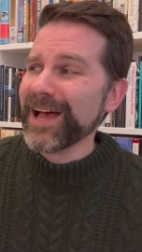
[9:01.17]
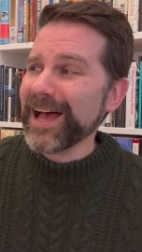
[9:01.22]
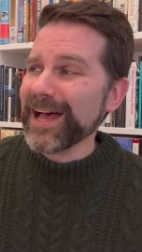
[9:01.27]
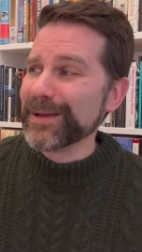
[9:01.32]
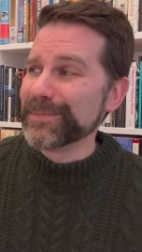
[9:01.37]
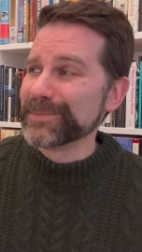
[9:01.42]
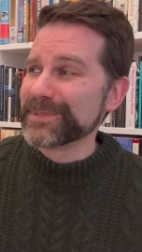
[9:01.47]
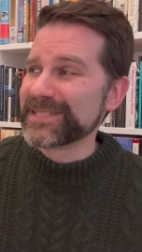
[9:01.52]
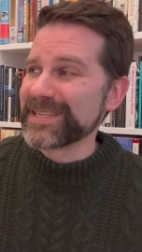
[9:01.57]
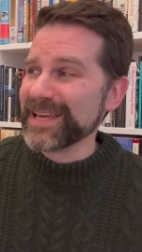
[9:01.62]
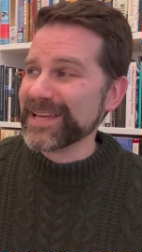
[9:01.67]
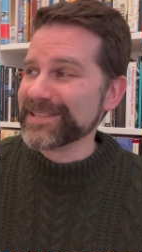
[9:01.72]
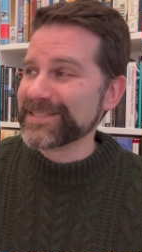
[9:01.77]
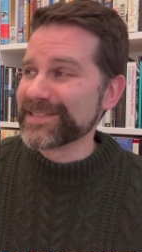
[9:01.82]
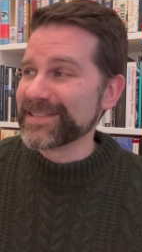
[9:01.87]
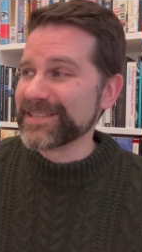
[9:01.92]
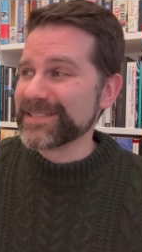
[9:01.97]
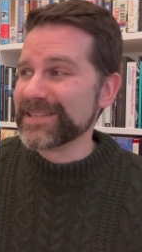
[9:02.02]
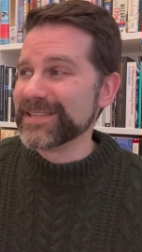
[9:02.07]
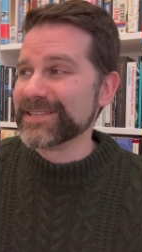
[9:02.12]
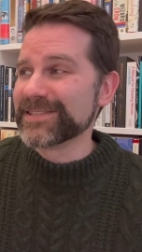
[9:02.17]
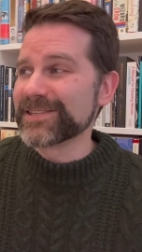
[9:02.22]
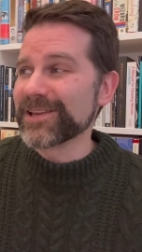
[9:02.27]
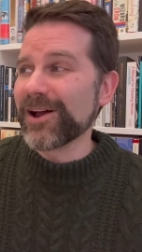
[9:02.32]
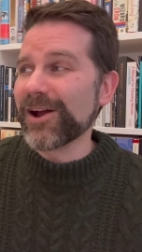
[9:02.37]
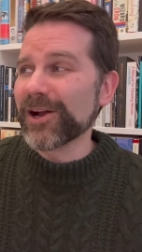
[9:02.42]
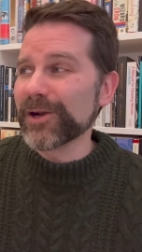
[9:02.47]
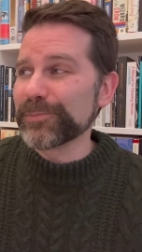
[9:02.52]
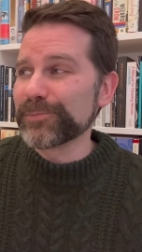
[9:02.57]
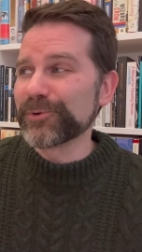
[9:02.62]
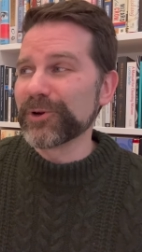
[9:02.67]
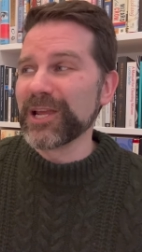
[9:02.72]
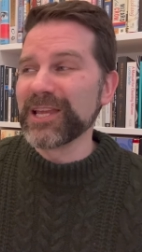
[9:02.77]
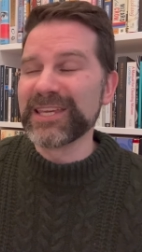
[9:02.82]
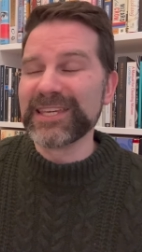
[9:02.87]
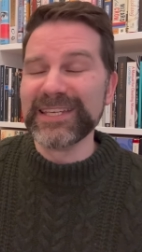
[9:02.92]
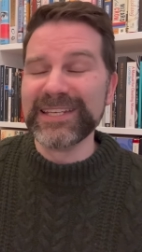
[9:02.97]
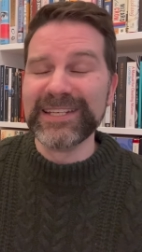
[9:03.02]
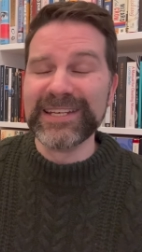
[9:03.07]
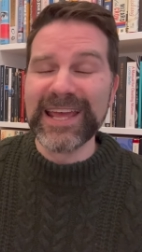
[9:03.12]
um, says this is
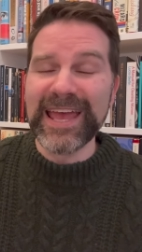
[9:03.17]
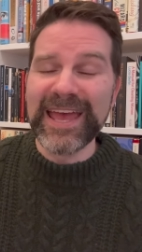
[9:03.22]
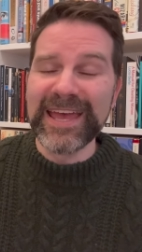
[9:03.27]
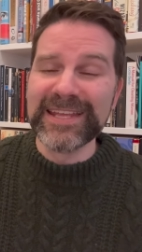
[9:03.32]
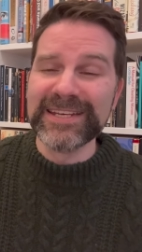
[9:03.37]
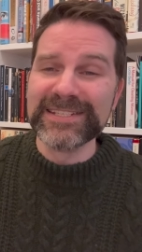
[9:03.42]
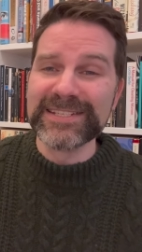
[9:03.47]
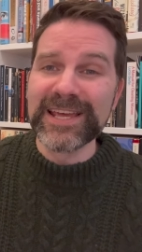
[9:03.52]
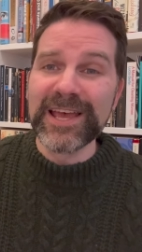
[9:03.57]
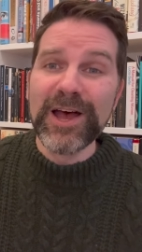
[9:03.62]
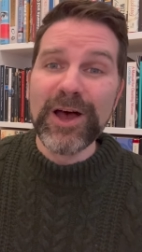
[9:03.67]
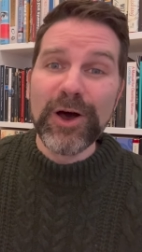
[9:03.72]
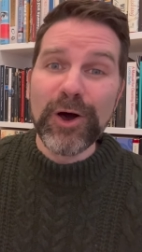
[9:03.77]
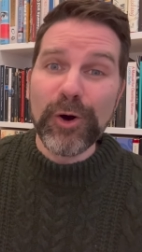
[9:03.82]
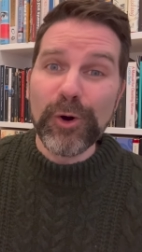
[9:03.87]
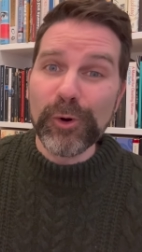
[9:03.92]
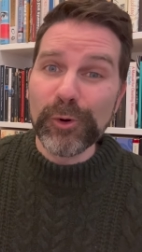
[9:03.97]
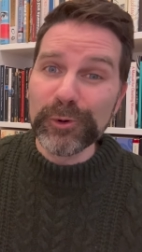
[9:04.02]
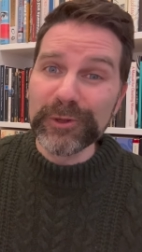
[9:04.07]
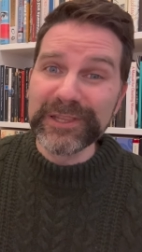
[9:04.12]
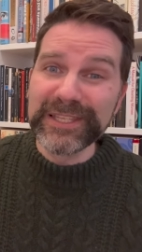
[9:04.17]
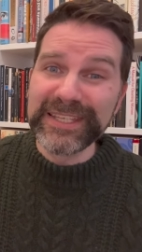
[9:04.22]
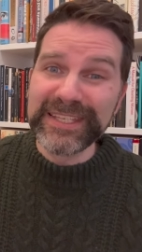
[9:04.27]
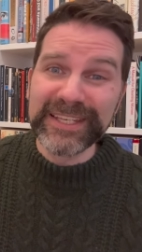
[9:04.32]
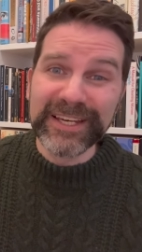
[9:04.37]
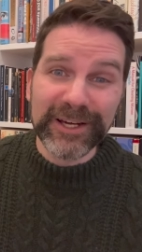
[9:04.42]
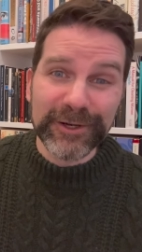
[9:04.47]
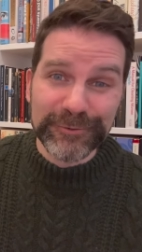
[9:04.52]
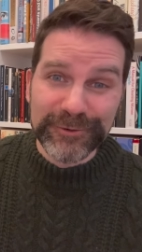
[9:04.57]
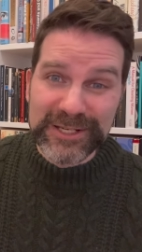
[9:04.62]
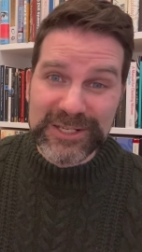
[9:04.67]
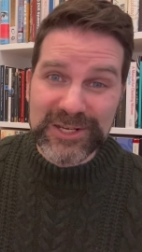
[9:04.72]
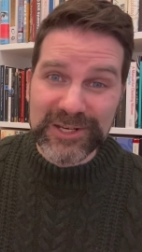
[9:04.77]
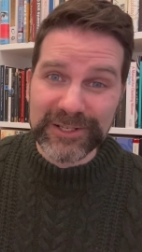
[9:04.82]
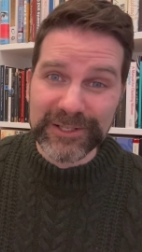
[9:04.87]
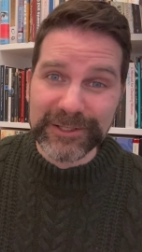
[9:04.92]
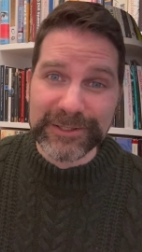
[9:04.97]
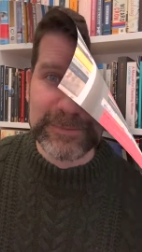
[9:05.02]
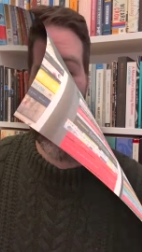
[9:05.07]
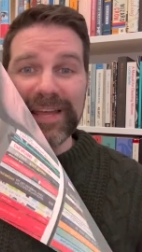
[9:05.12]
heartbreaking and wholly original.